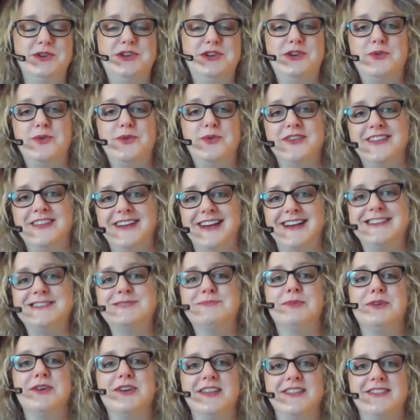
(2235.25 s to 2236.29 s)
were the
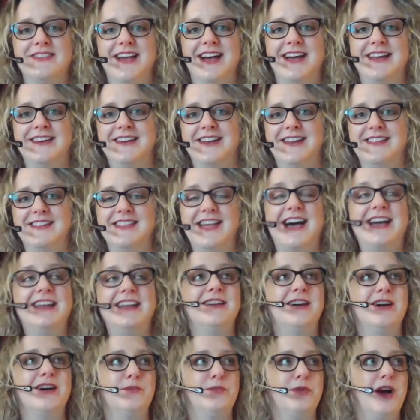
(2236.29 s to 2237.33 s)
expert in that
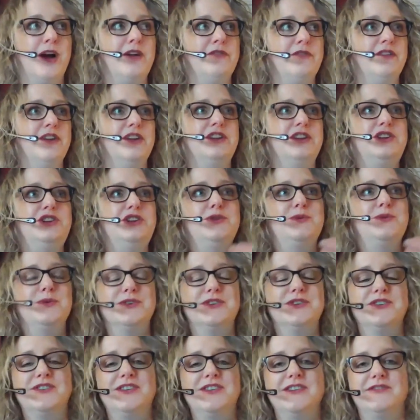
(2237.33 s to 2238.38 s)
nonprofit. You were
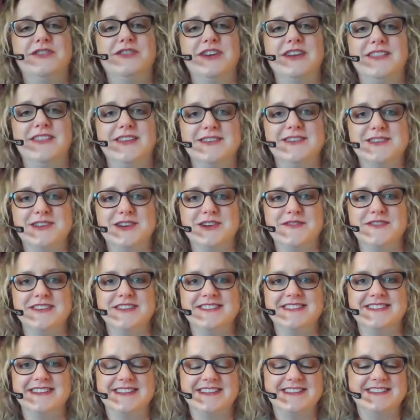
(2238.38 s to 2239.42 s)
delivering the
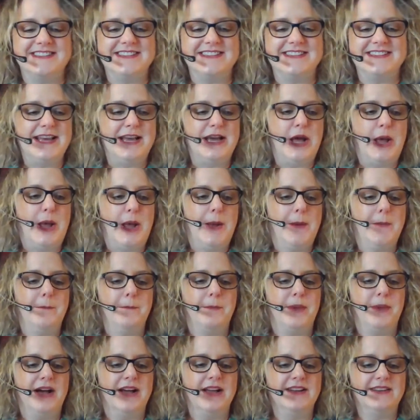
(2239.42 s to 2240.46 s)
services,
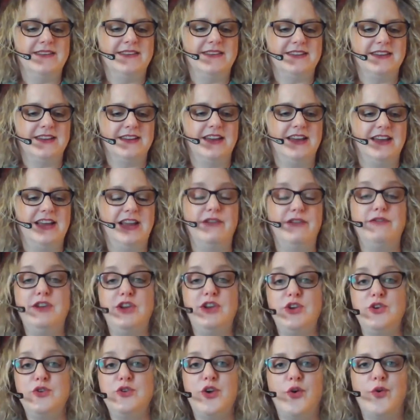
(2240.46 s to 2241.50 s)
but if
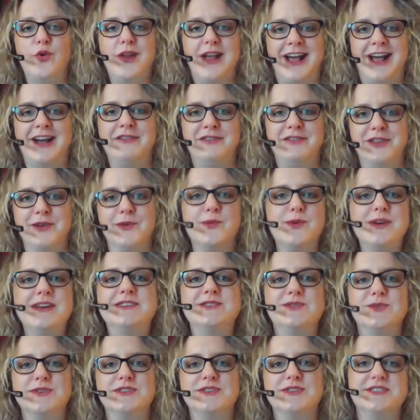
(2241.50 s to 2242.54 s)
you don't have the
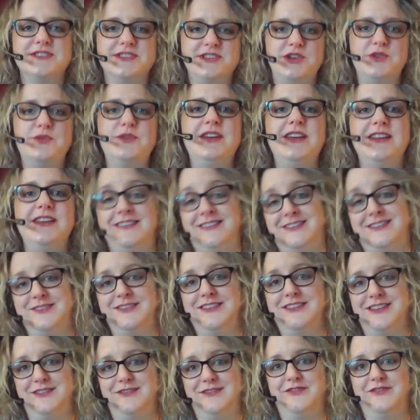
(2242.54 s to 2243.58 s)
resources you need to
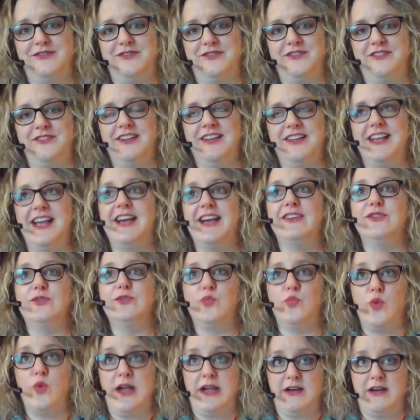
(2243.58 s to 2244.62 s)
live as
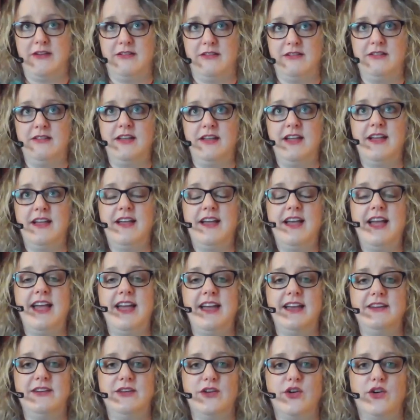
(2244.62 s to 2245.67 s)
well
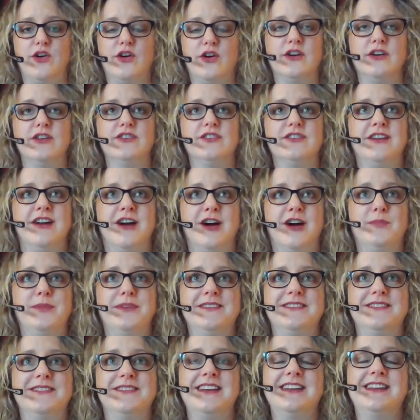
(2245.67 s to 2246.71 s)
and aren't
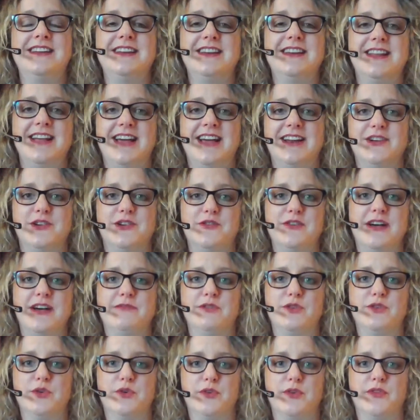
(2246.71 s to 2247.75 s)
compensated at a
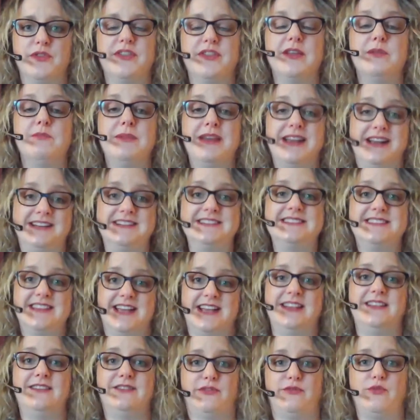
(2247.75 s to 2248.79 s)
level that makes
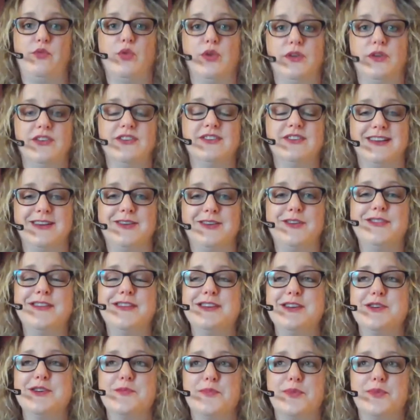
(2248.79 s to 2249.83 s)
sense for the skill that
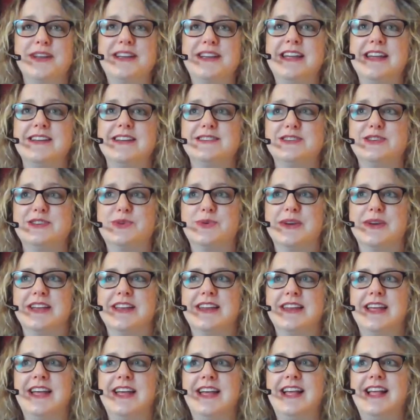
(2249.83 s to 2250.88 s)
you're bringing to it,
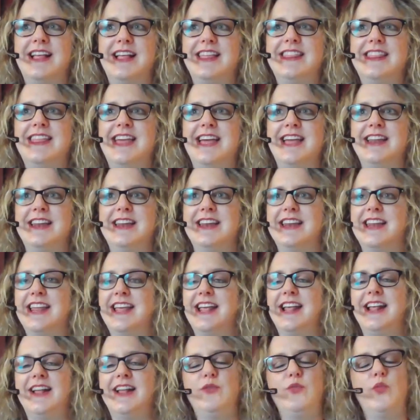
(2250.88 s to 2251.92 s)
then
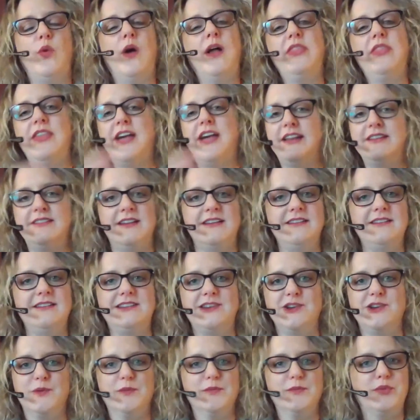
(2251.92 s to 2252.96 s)
what that does
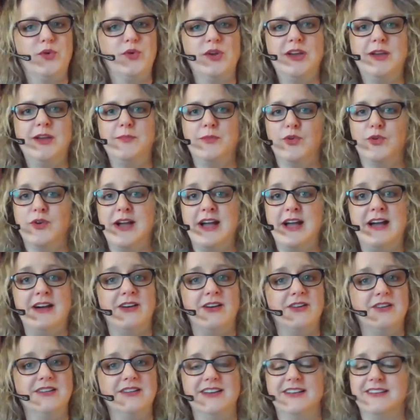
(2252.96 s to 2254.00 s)
to employee
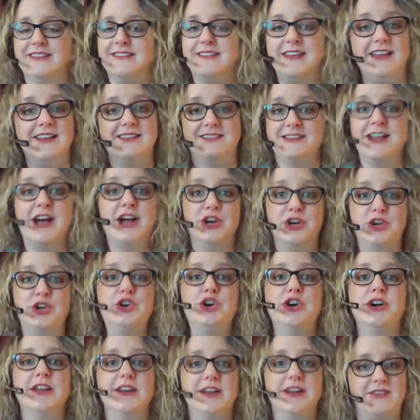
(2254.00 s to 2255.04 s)
morale is not
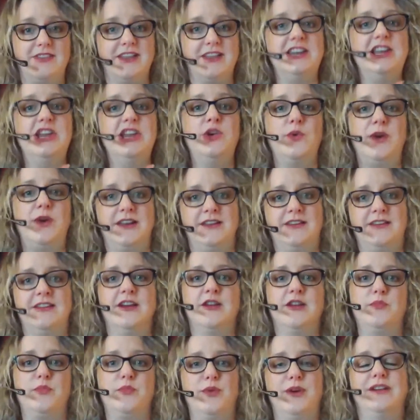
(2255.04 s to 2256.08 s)
good. And then you end
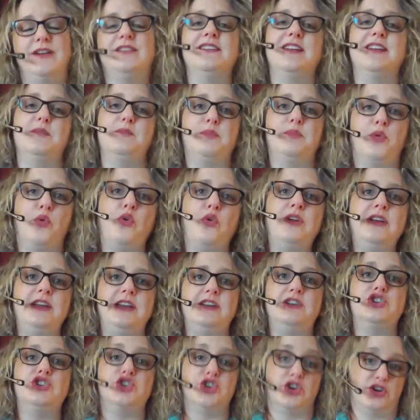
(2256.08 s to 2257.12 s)
up with
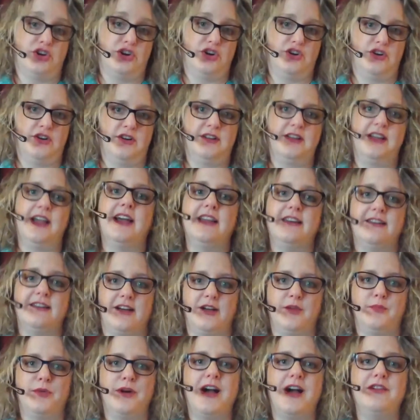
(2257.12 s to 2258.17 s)
employee churn at
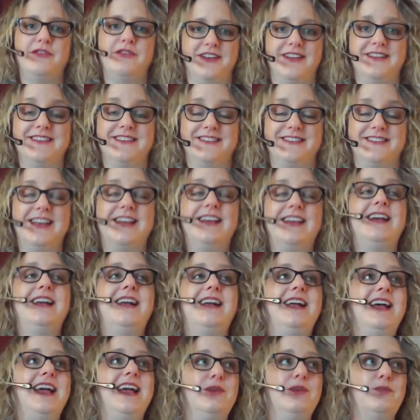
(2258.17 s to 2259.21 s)
nonprofits.
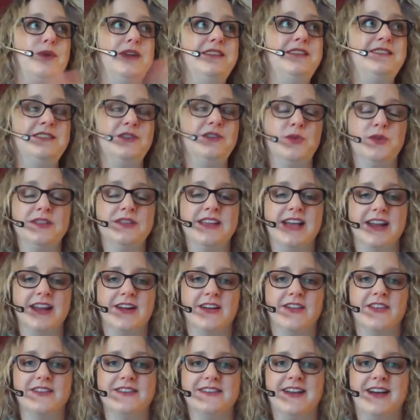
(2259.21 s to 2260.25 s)
And we deal with that
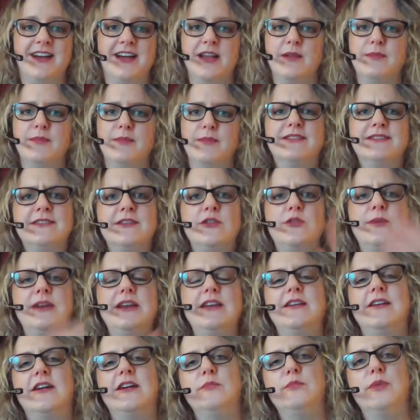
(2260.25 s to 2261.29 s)
all the time. And so many
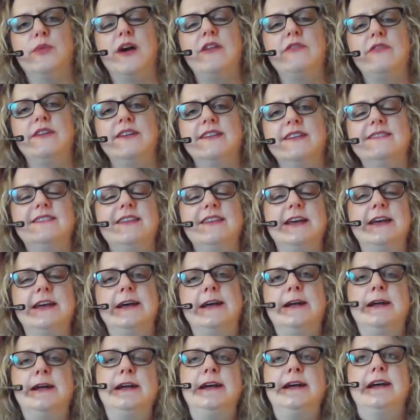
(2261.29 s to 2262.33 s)
nonprofits,
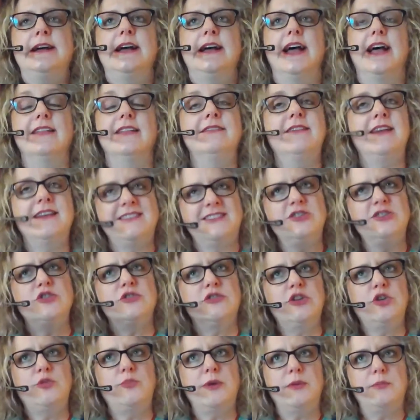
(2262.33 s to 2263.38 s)
unless they're a
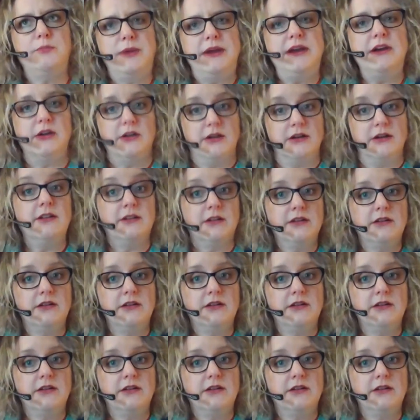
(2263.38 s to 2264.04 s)
little bit bigger,